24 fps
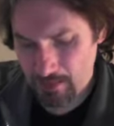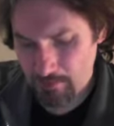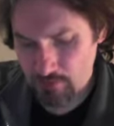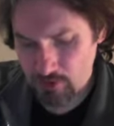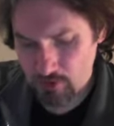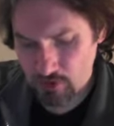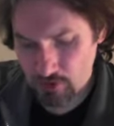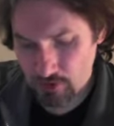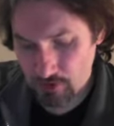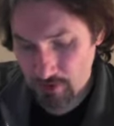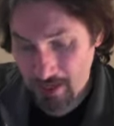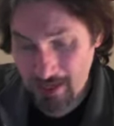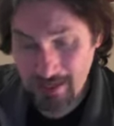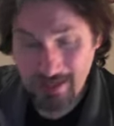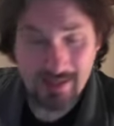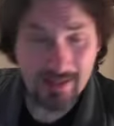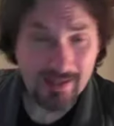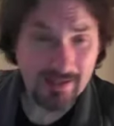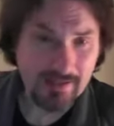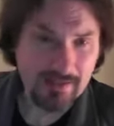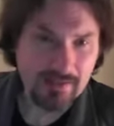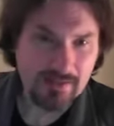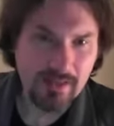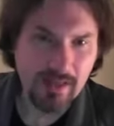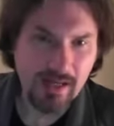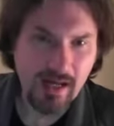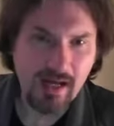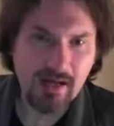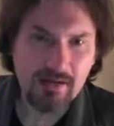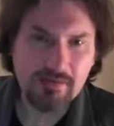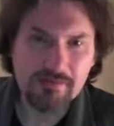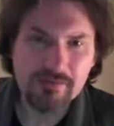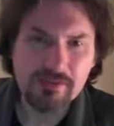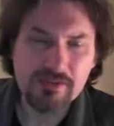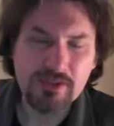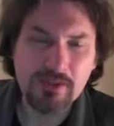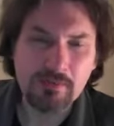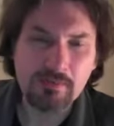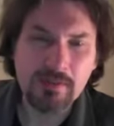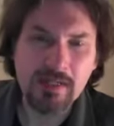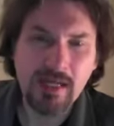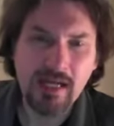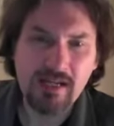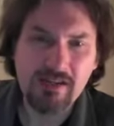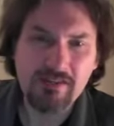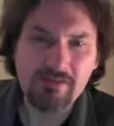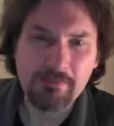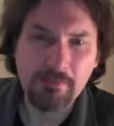trying to have some
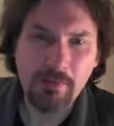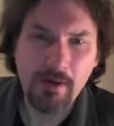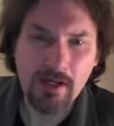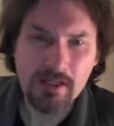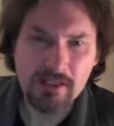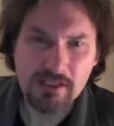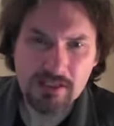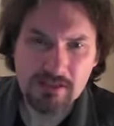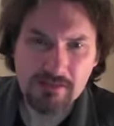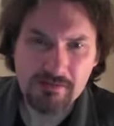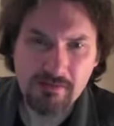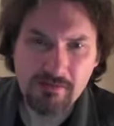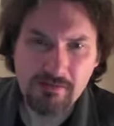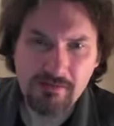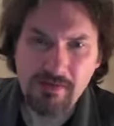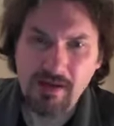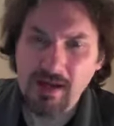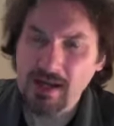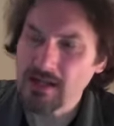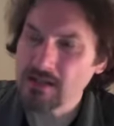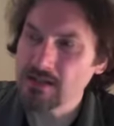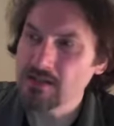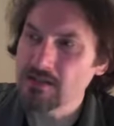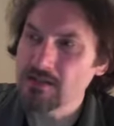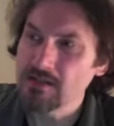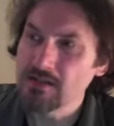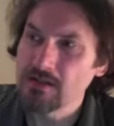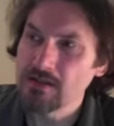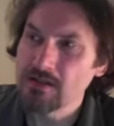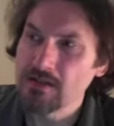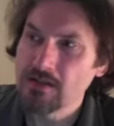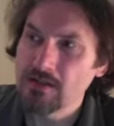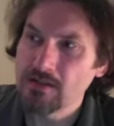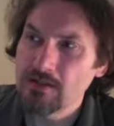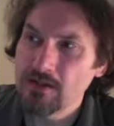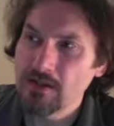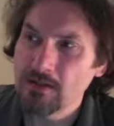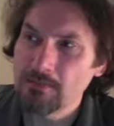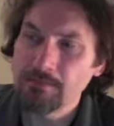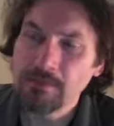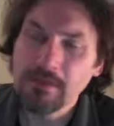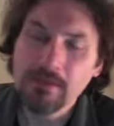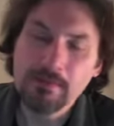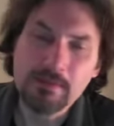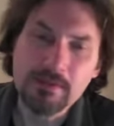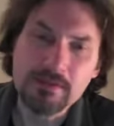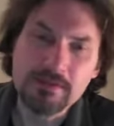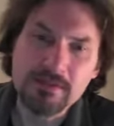kind of positive effect on
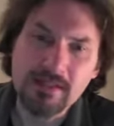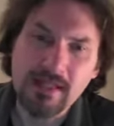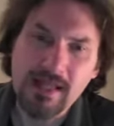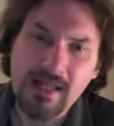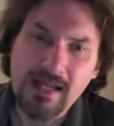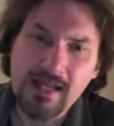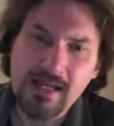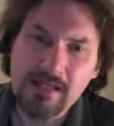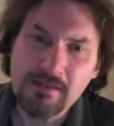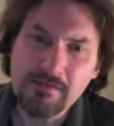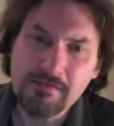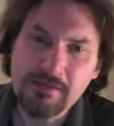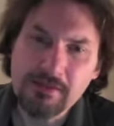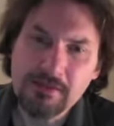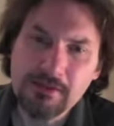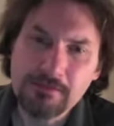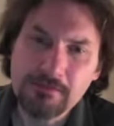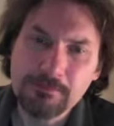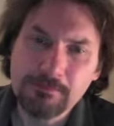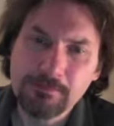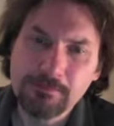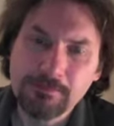people's lives.